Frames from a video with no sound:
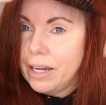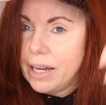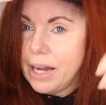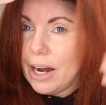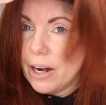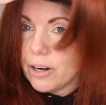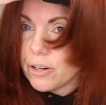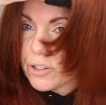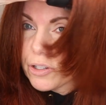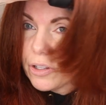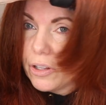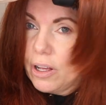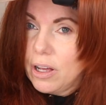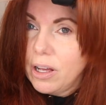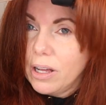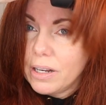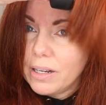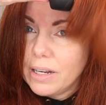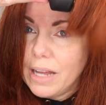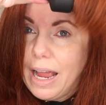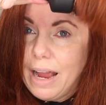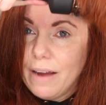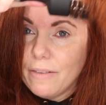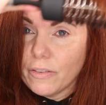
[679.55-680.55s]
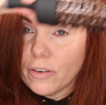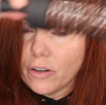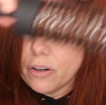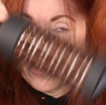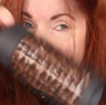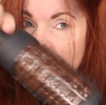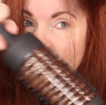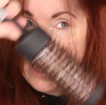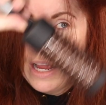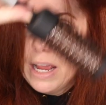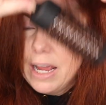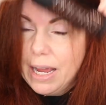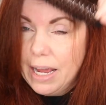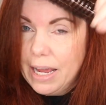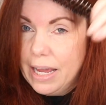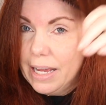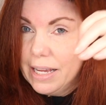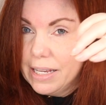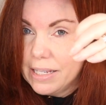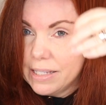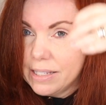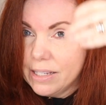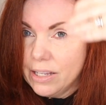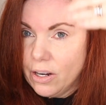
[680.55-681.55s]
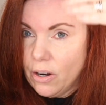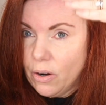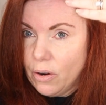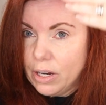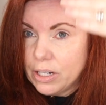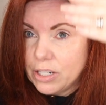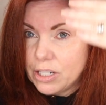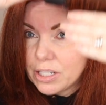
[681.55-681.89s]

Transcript: hair salon ever, is, you know, I